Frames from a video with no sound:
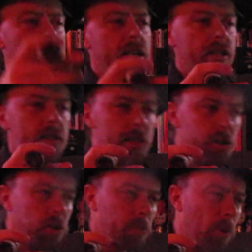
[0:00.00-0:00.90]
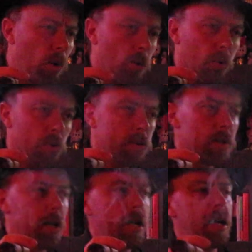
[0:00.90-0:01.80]
cedar poles,
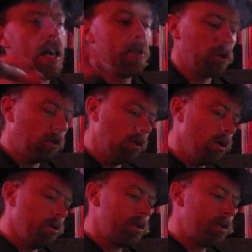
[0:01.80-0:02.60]
and then grow the